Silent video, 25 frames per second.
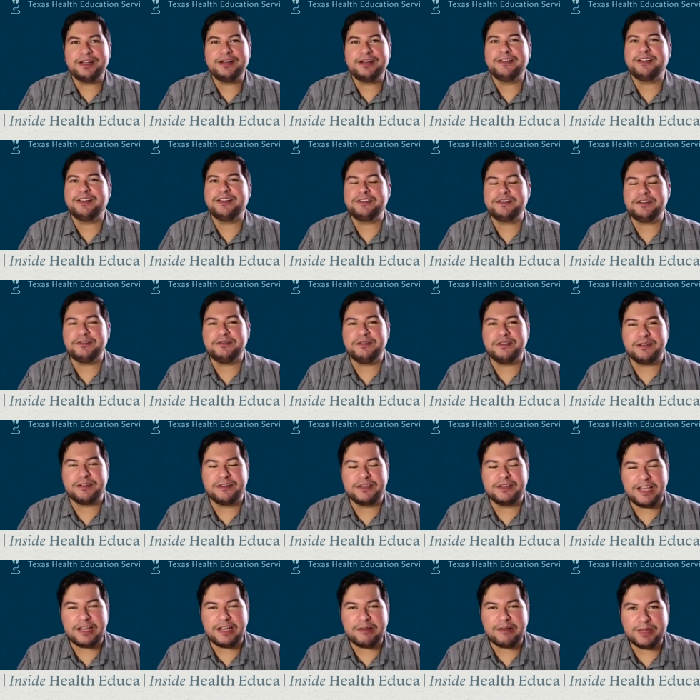know that you're going
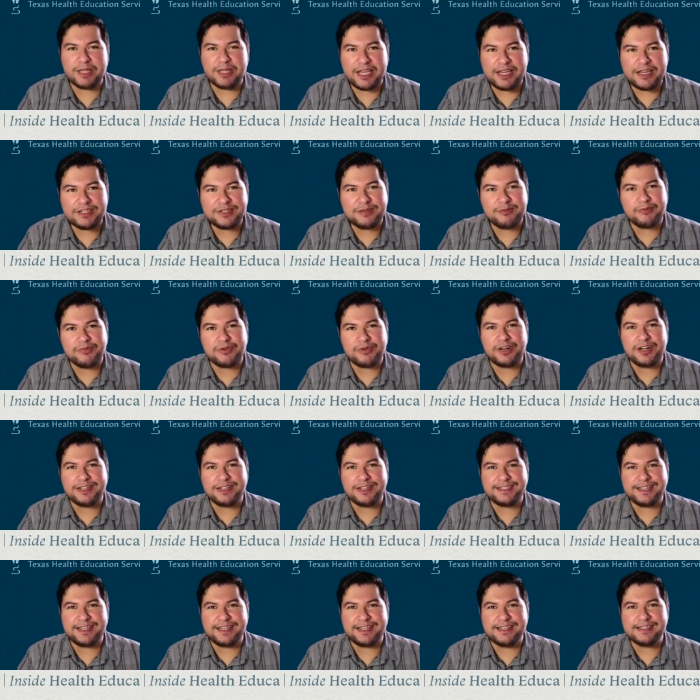through the application
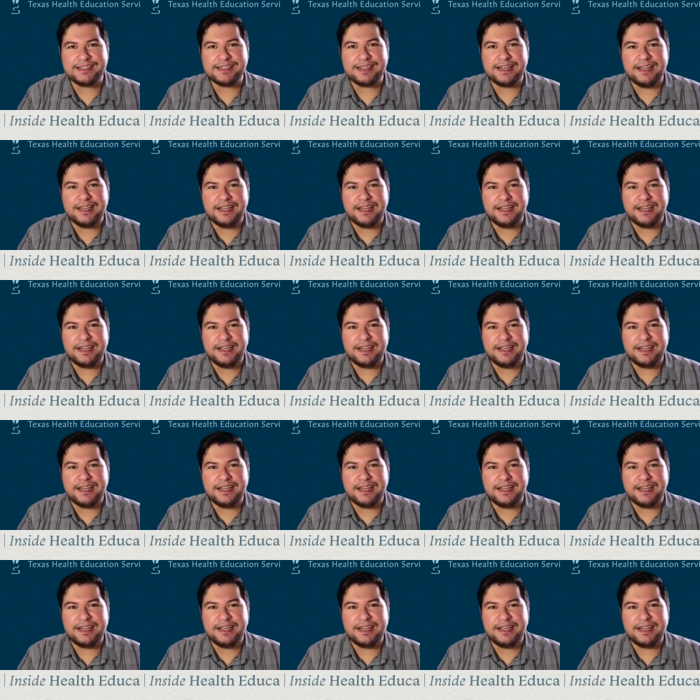process.